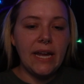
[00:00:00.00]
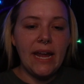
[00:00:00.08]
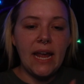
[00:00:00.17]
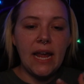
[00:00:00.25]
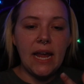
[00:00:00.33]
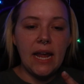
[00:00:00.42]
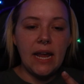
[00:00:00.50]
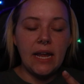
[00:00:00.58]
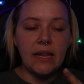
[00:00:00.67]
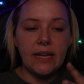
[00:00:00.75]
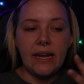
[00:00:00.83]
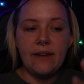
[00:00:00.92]

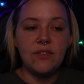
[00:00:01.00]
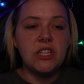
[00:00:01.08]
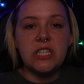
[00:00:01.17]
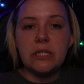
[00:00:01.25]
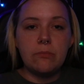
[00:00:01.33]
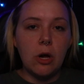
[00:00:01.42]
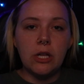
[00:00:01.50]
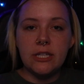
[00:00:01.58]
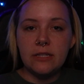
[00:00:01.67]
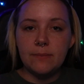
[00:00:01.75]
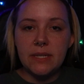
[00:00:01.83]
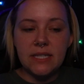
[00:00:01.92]
Even the
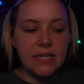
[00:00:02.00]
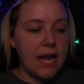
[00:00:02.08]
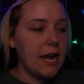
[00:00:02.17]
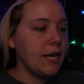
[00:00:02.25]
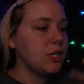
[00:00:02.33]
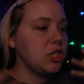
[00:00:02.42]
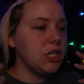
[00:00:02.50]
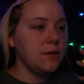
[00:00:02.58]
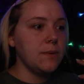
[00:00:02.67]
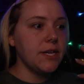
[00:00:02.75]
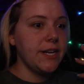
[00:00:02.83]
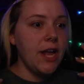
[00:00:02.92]
smallest mistake,
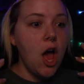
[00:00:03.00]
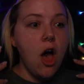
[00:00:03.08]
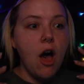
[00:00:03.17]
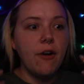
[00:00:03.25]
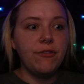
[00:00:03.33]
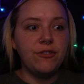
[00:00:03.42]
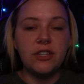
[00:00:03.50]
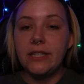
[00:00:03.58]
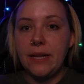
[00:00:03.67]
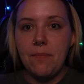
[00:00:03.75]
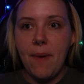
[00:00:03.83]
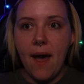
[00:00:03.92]
she would
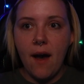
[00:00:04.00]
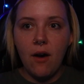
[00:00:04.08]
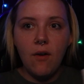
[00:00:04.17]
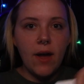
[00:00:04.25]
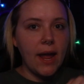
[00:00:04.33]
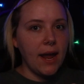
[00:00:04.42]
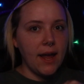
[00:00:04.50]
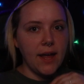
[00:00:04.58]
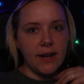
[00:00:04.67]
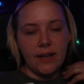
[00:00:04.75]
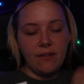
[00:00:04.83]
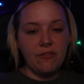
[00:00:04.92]
flip out
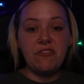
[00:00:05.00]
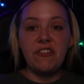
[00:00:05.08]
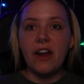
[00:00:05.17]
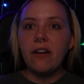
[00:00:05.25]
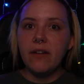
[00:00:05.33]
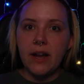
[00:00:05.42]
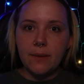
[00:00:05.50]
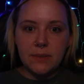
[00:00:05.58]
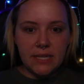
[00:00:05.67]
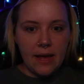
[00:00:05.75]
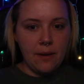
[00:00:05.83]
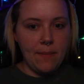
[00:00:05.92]
and get very
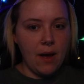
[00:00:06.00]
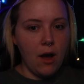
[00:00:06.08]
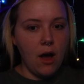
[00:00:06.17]
upset